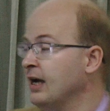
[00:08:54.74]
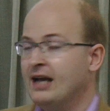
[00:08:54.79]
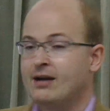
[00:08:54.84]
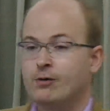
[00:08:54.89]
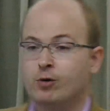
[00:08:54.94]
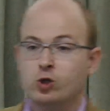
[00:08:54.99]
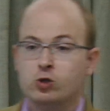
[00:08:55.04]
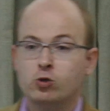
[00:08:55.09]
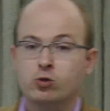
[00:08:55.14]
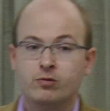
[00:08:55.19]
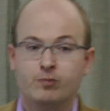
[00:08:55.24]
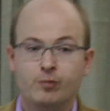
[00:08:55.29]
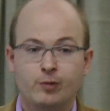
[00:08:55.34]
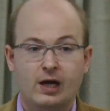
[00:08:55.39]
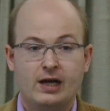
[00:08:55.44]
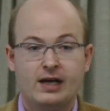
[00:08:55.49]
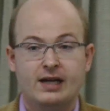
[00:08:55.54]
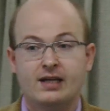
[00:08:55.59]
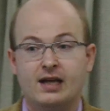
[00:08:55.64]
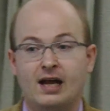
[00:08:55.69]

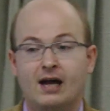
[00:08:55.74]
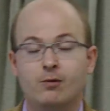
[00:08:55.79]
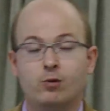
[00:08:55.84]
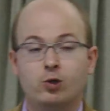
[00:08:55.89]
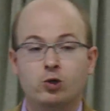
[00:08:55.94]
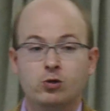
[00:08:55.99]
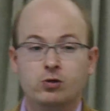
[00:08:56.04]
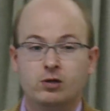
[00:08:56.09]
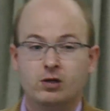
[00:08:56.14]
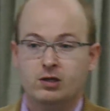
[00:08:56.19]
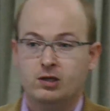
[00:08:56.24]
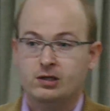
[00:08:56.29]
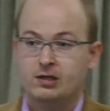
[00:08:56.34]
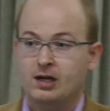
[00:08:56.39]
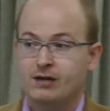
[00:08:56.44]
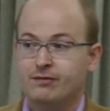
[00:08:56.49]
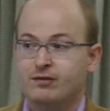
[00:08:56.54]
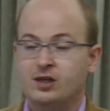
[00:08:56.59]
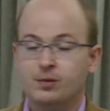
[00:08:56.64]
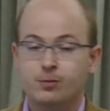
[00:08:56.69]
And I will
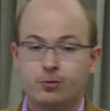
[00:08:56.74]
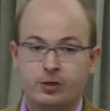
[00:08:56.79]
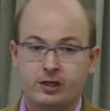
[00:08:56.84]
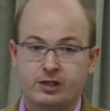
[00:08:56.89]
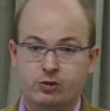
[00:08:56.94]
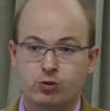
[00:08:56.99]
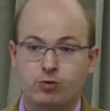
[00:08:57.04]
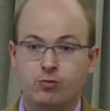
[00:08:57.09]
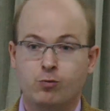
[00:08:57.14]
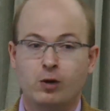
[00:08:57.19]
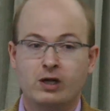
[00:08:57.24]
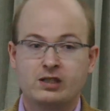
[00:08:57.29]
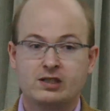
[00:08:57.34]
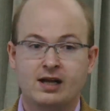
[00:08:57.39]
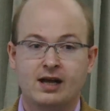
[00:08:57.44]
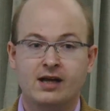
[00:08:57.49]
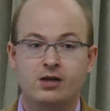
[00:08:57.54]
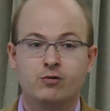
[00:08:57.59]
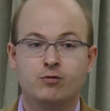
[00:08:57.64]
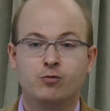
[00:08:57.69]
dive deeper into what
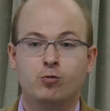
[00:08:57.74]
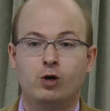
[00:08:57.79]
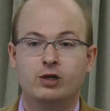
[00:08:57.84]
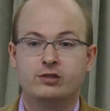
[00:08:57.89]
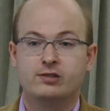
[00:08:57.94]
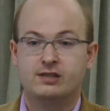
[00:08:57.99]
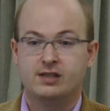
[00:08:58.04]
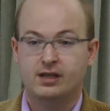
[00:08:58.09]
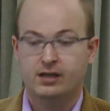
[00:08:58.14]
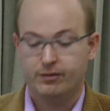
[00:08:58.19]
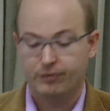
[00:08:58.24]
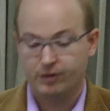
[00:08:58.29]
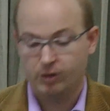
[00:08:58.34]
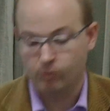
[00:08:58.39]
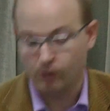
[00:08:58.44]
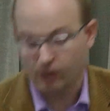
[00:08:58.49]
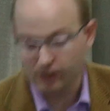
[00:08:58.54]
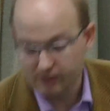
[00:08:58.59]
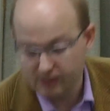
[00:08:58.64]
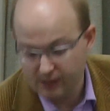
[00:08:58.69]
kind of quantitative and
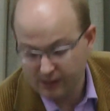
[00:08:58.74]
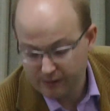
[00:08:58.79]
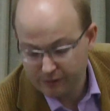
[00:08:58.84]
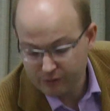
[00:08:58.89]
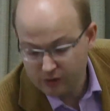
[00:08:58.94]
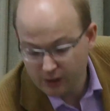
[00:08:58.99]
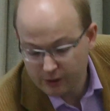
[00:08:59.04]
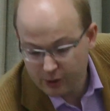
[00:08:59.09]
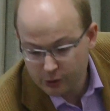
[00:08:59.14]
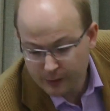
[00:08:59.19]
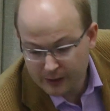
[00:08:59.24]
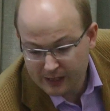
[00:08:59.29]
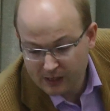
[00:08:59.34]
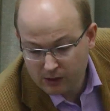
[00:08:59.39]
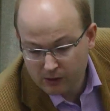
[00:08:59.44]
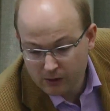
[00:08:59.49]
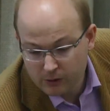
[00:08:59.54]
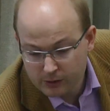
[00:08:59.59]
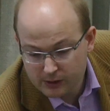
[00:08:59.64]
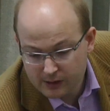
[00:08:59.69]
qualitative studies we
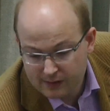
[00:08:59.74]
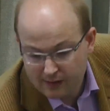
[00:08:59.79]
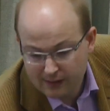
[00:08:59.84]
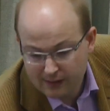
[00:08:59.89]
include at a